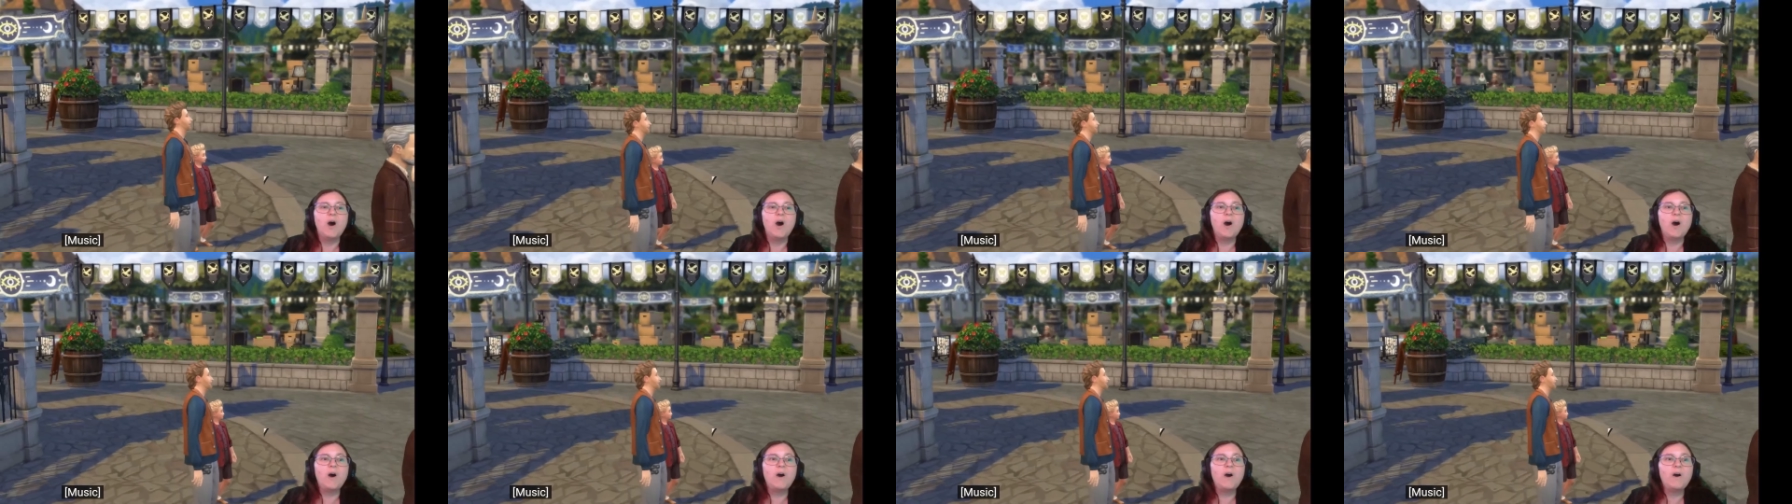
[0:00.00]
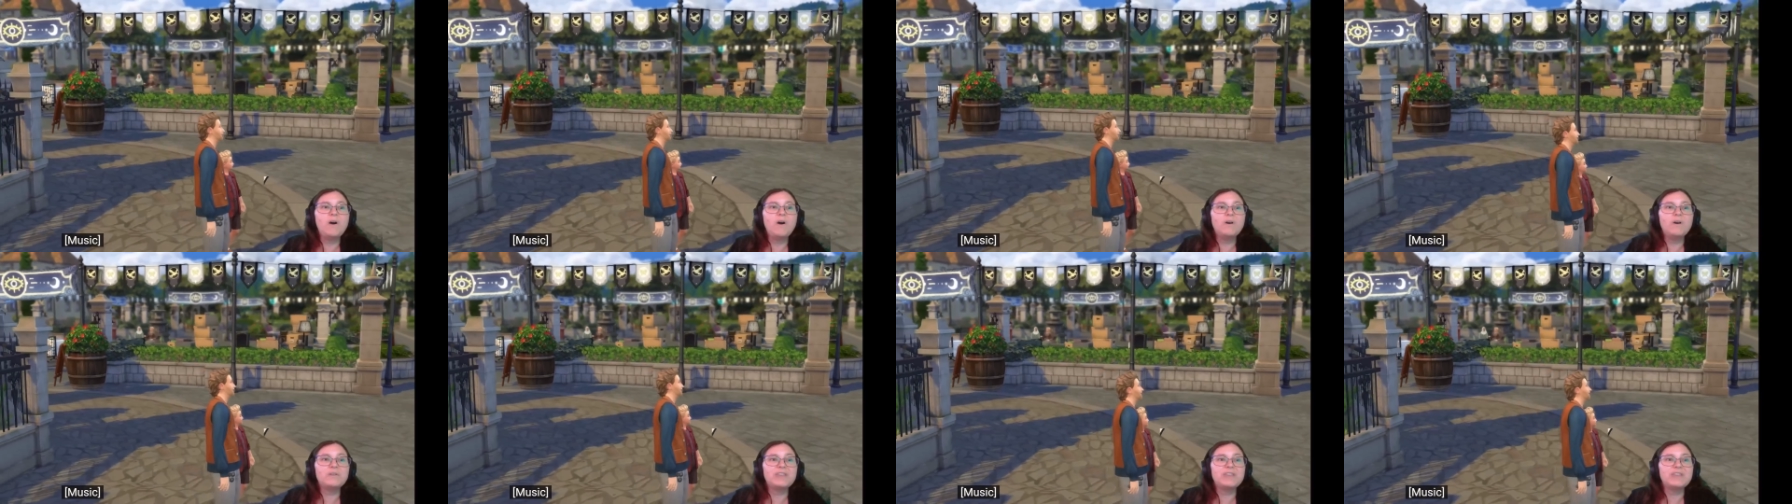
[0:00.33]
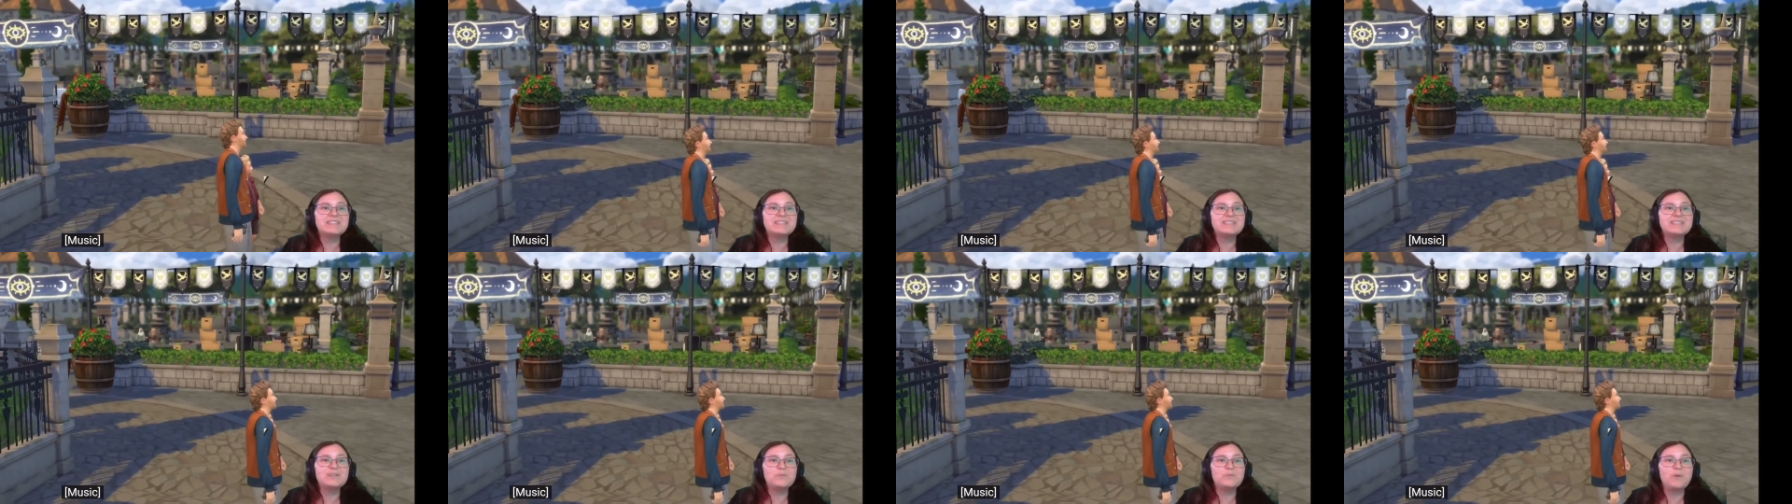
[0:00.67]
Oh,
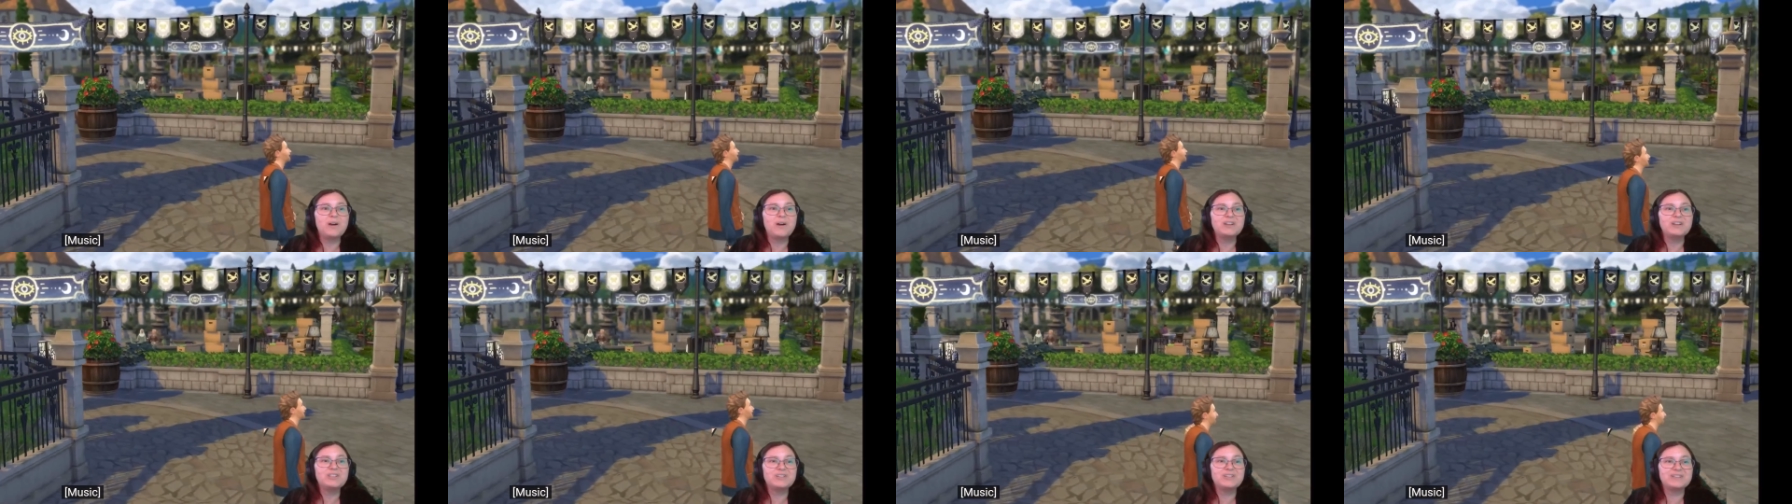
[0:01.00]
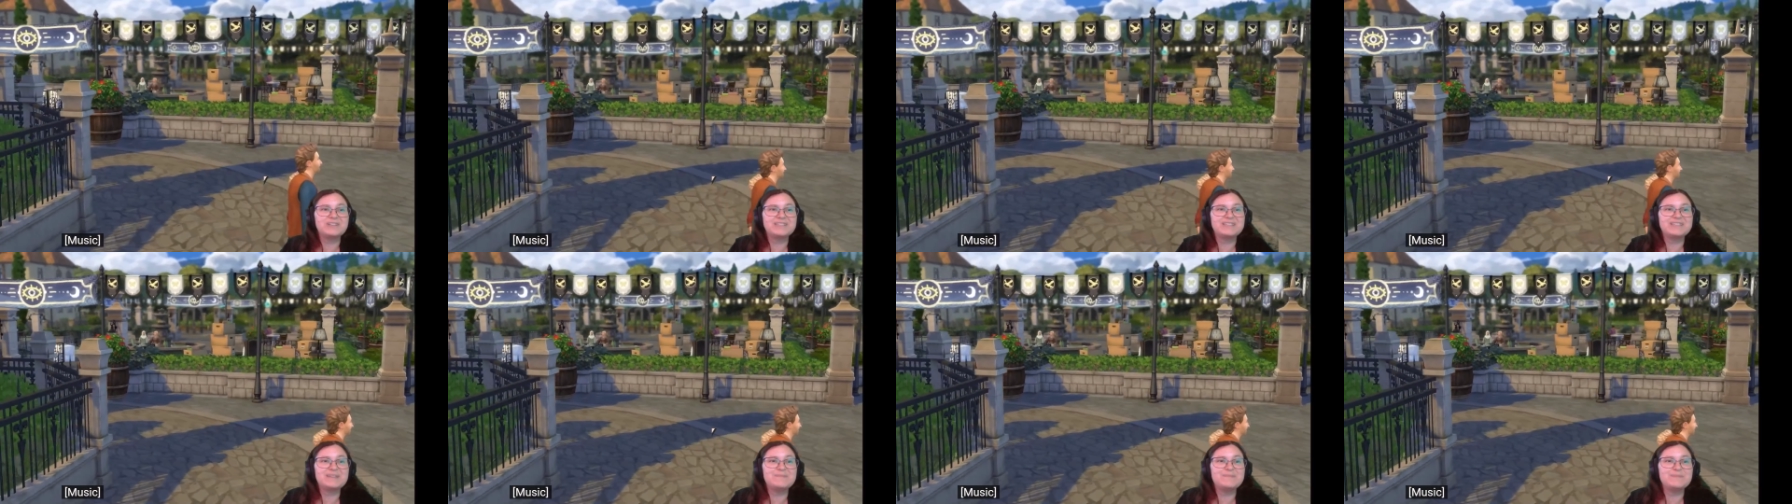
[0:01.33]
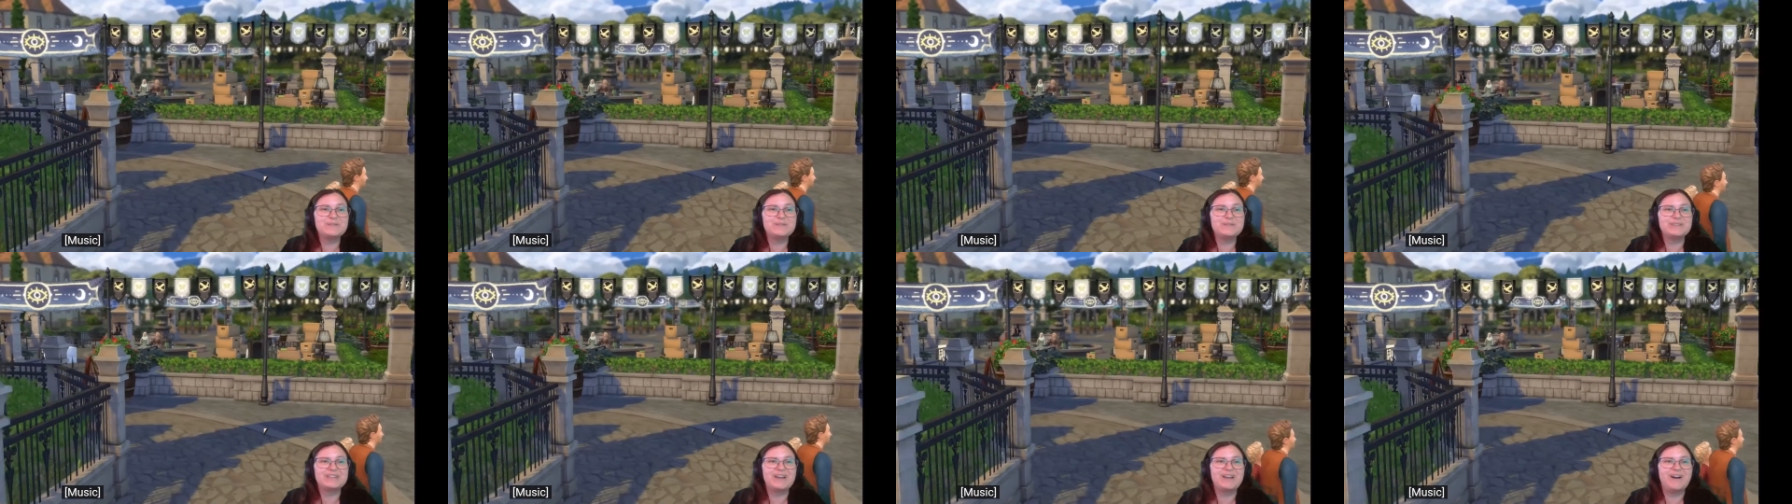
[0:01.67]
that's the Watcher
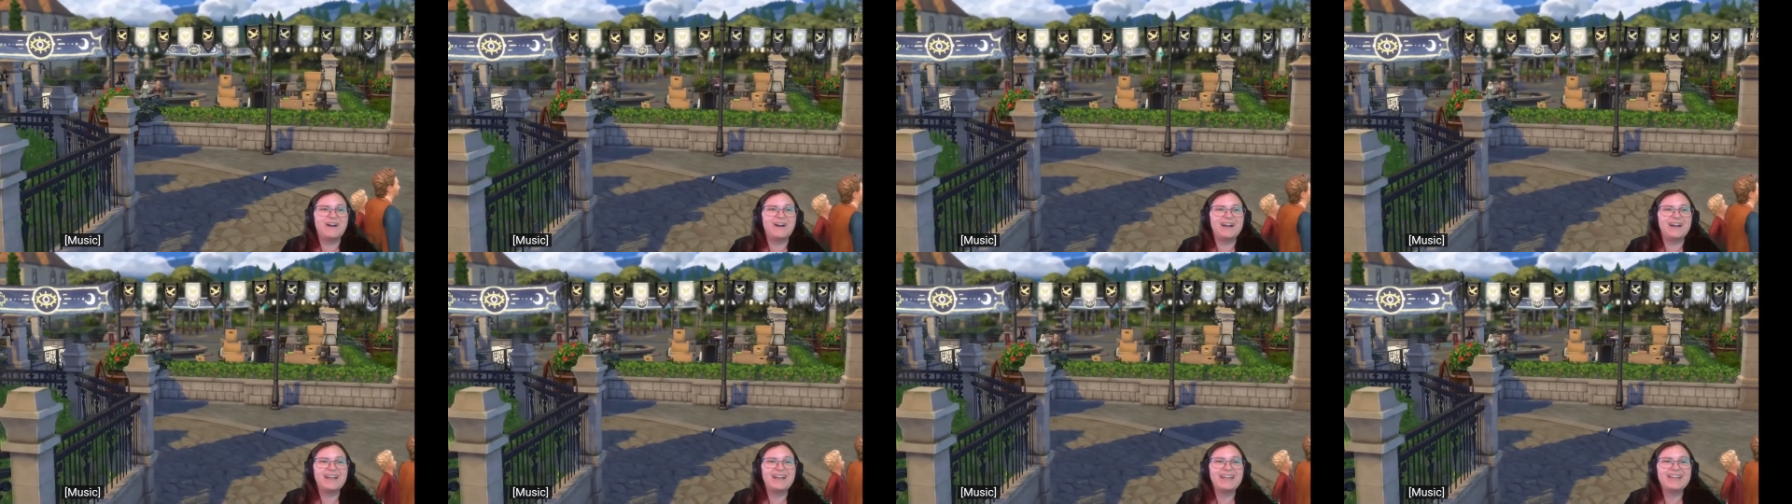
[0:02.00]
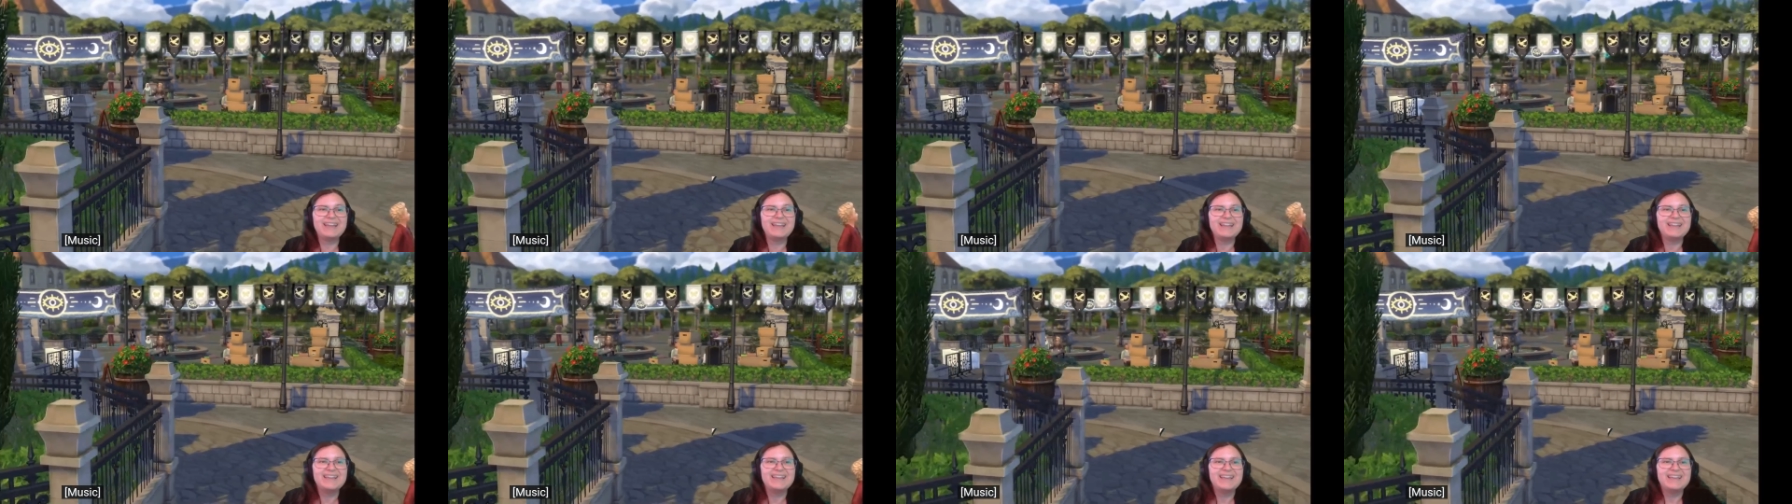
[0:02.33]
symbol, the eye.